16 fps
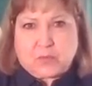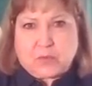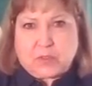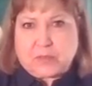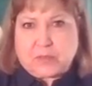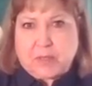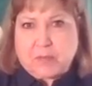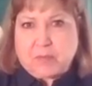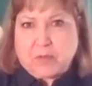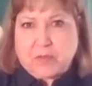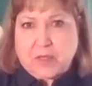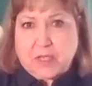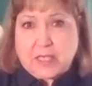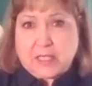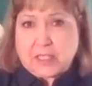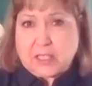which people
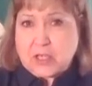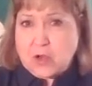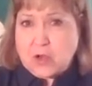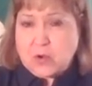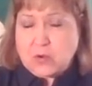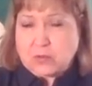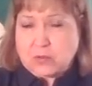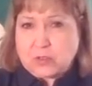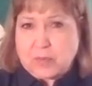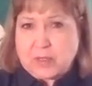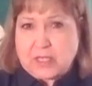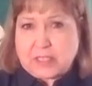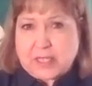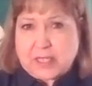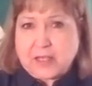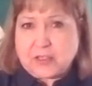think is a nose, but
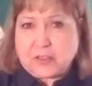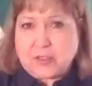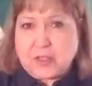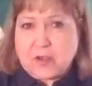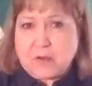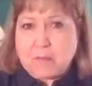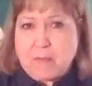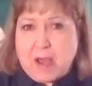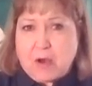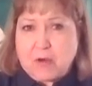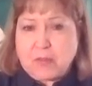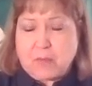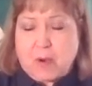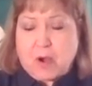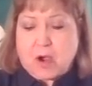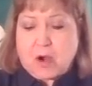it's actually their
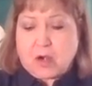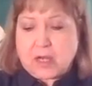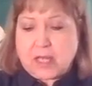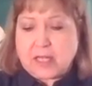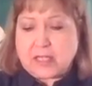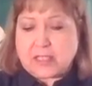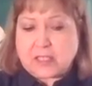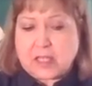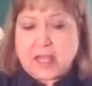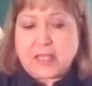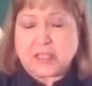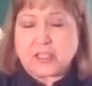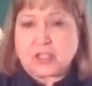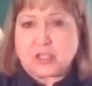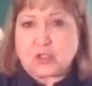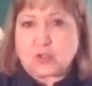mouth part, and it's like a
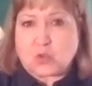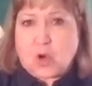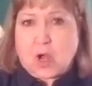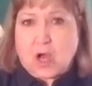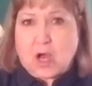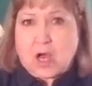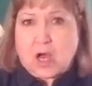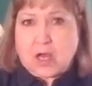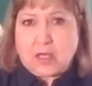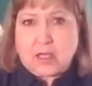straw.